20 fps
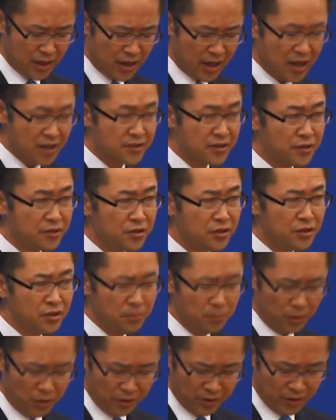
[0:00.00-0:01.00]
as a new
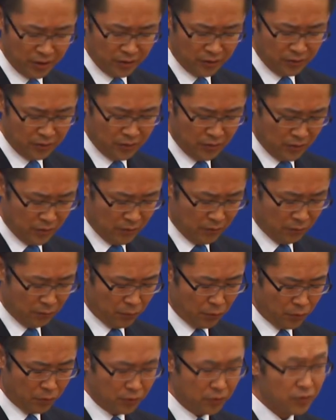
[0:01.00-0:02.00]
model
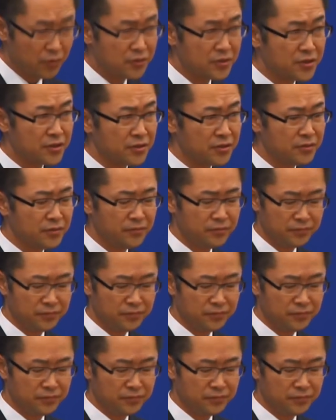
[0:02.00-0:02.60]
for growth.